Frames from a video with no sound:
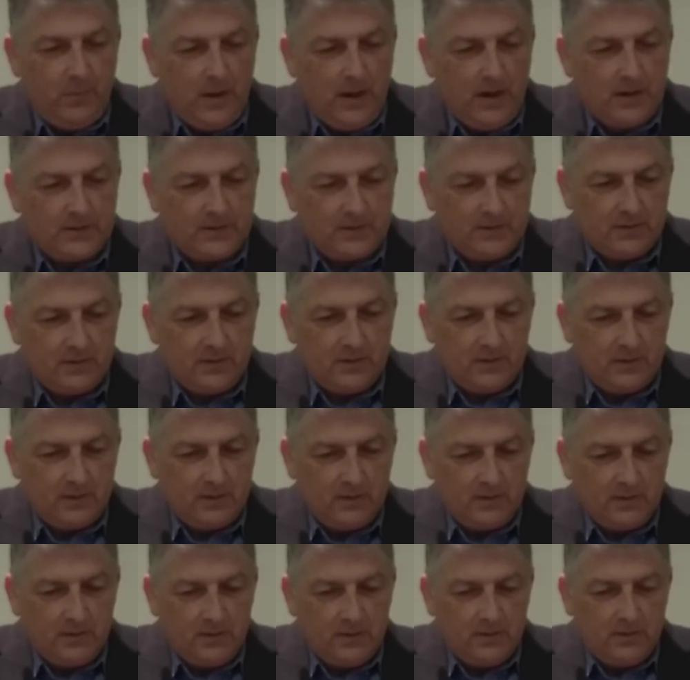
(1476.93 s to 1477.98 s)
But
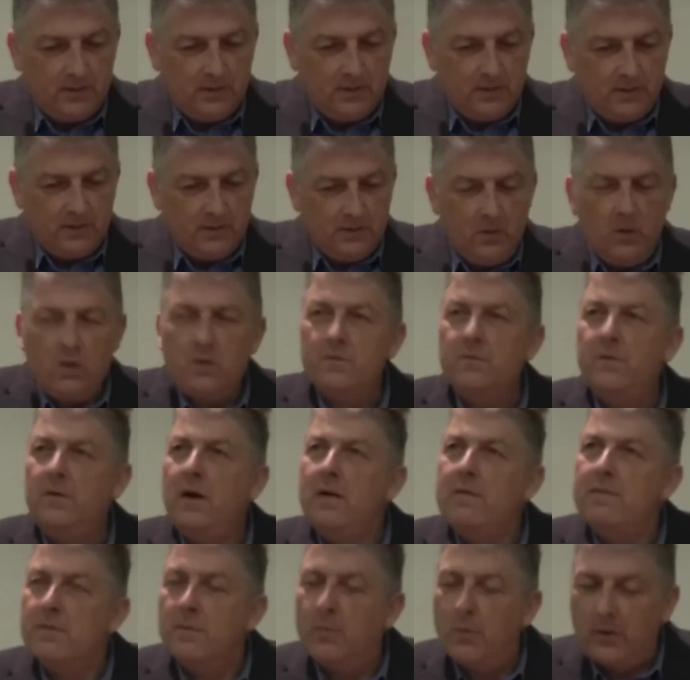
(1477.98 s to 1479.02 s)
not
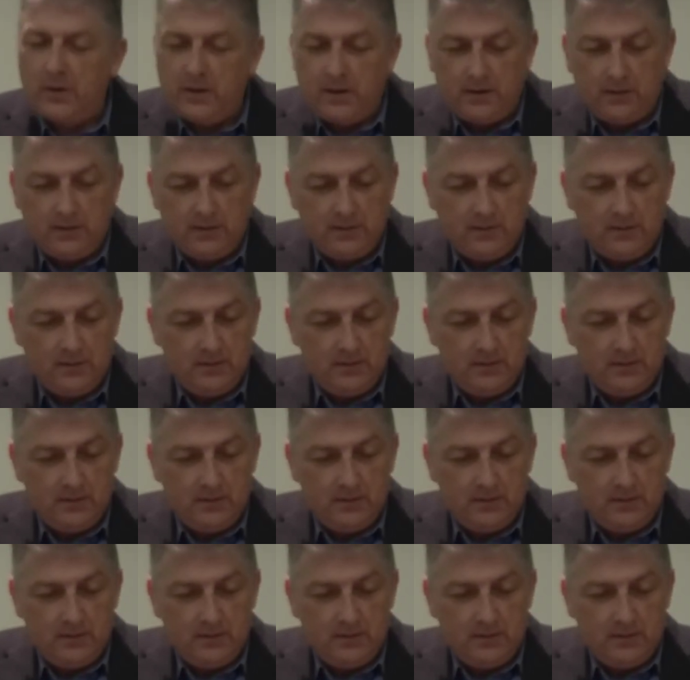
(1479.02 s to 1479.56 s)
for everybody.